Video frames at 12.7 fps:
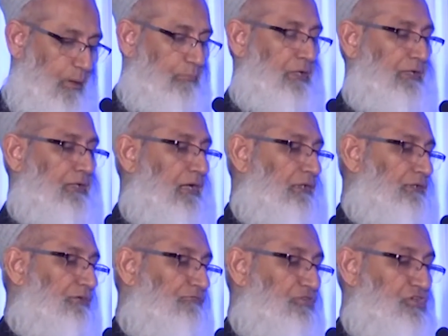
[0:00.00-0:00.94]
public health
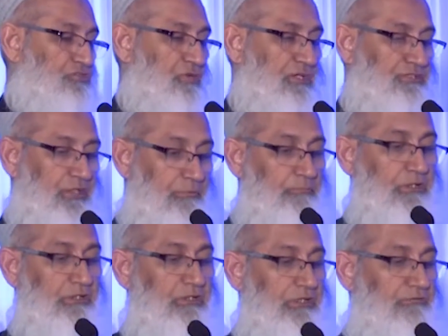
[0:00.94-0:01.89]
infrastructure,
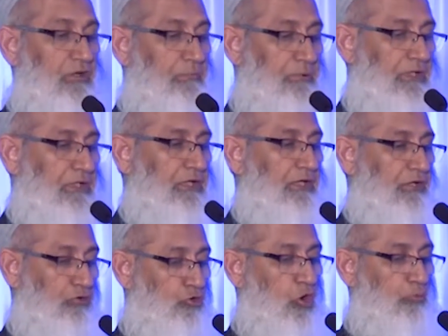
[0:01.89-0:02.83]
but it will be
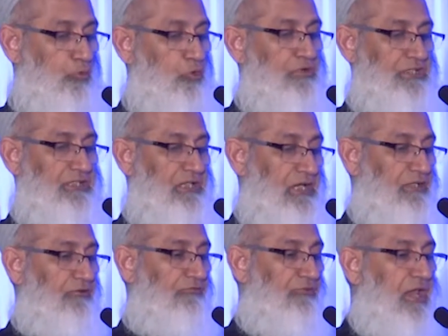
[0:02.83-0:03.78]
drop 2, which is
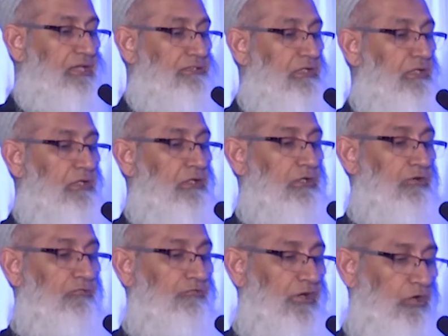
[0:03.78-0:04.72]
another phase.
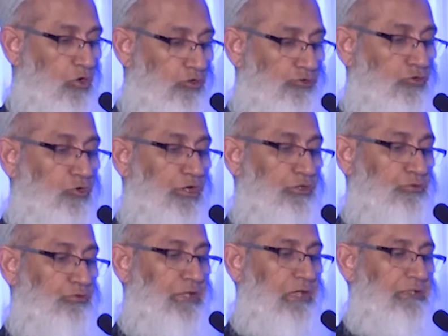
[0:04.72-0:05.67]
We are also going
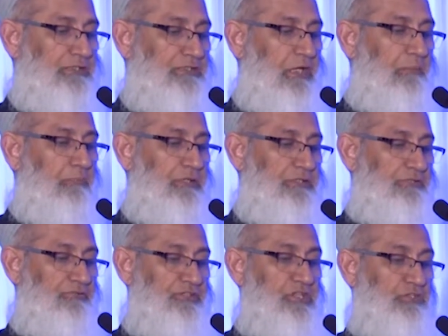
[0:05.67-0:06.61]
to then
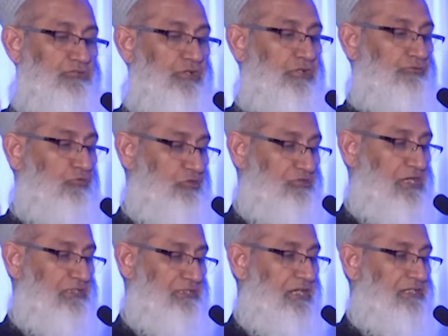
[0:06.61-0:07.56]
establish registries for
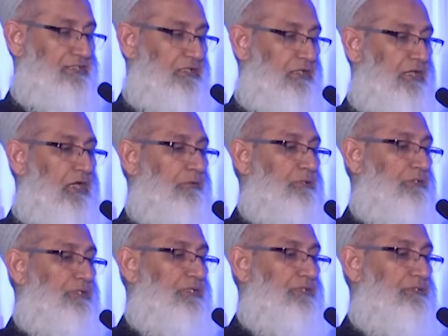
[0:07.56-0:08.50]
gestational
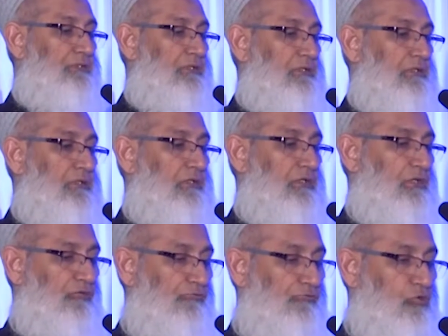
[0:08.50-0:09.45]
diabetes,
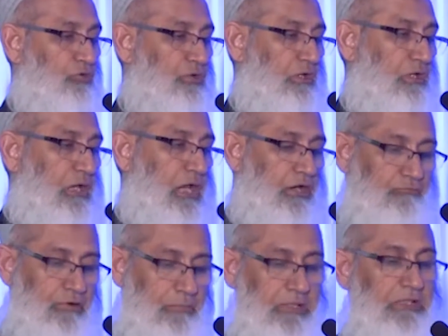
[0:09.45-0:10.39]
foot,
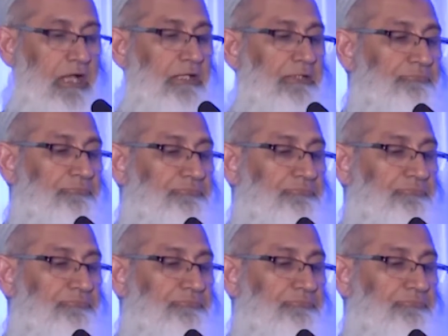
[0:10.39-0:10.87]
and Ramadan.